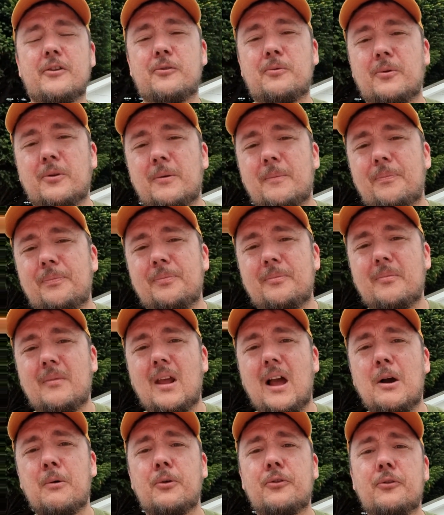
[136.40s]
this one.
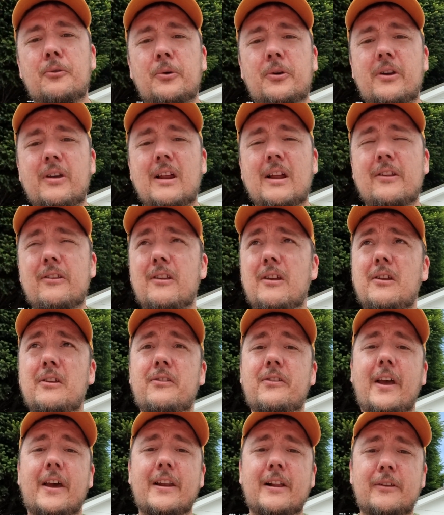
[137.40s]
I was looking at the
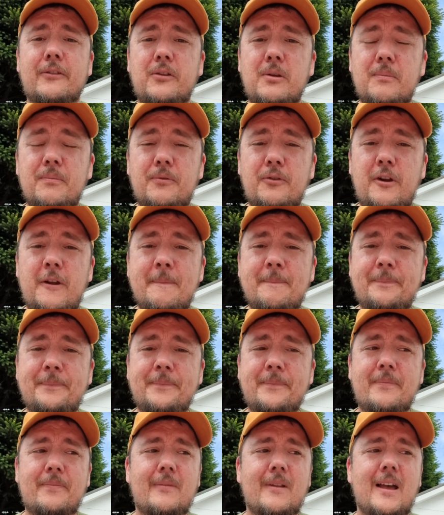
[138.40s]
Seydel Symphony
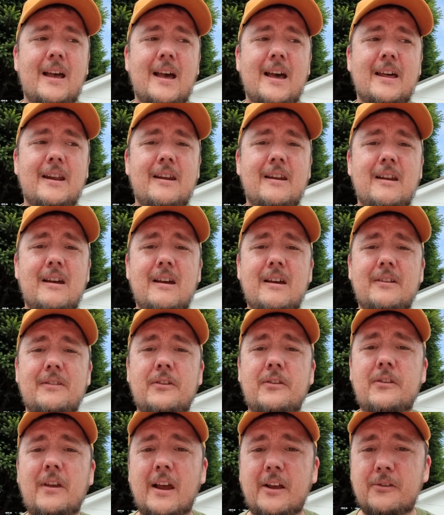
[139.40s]
and
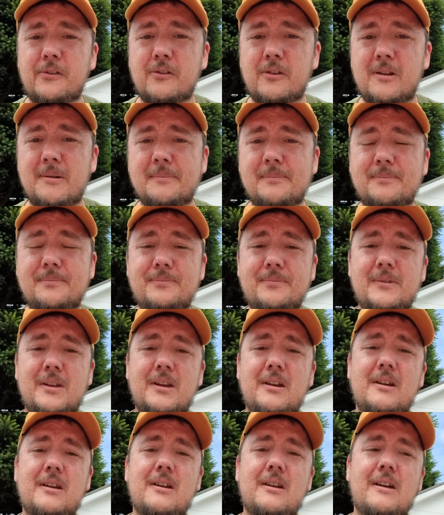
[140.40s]
the Saxony,
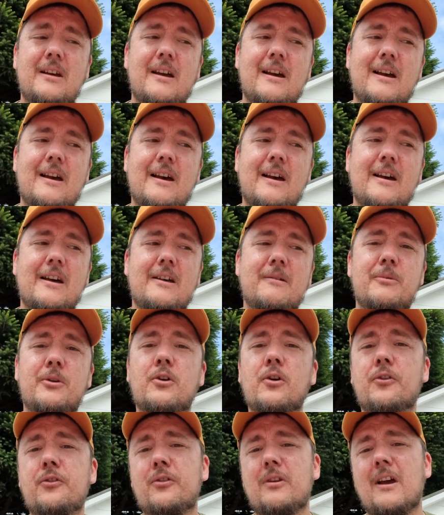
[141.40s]
and
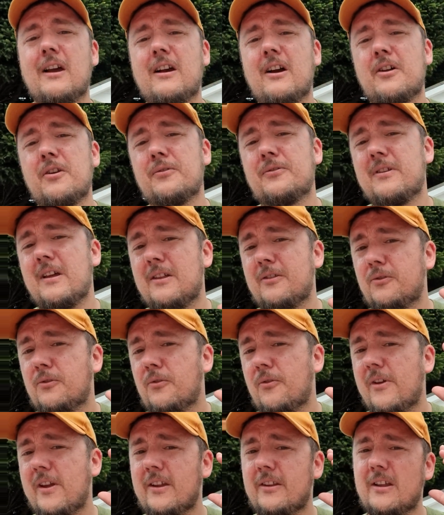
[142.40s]
because I kind of tend
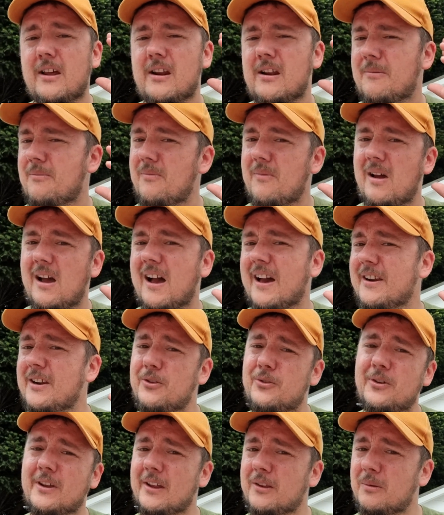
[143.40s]
to think that I
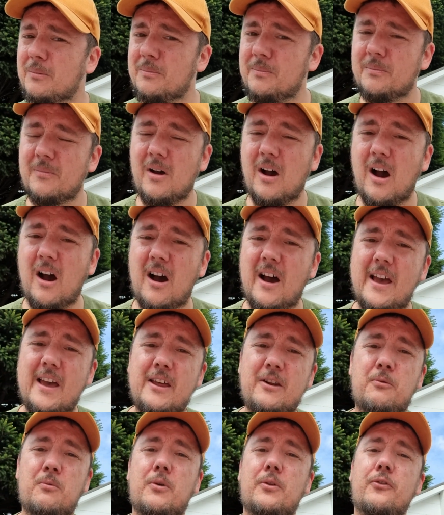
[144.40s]
need to get the
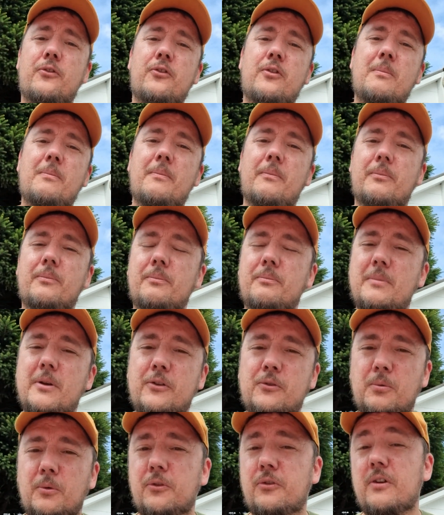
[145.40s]
high-end ones, the
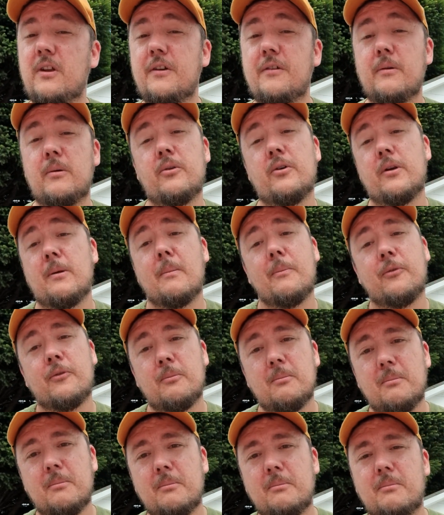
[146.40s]
best ones. If I'm gonna
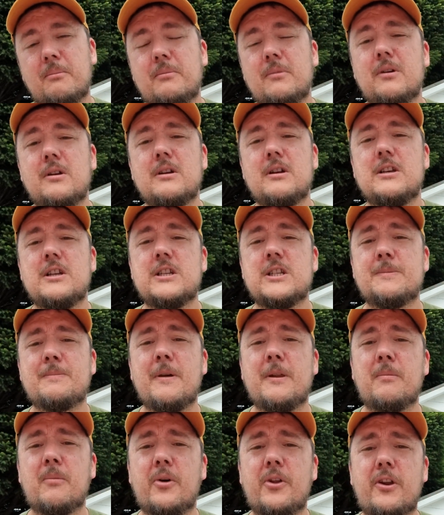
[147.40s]

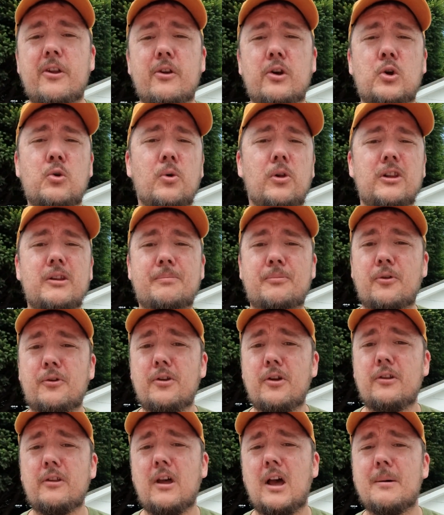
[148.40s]
spend money on a quality
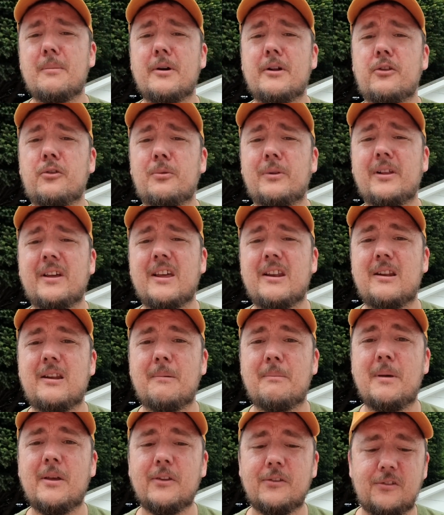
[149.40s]
product, I might as well get
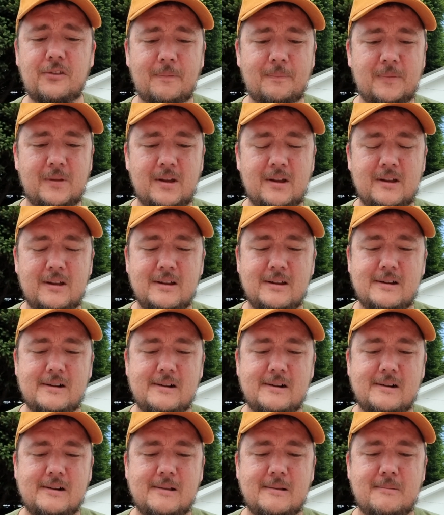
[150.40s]
the best.
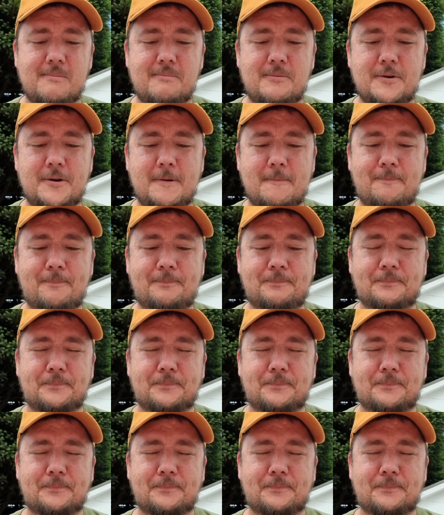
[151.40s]
But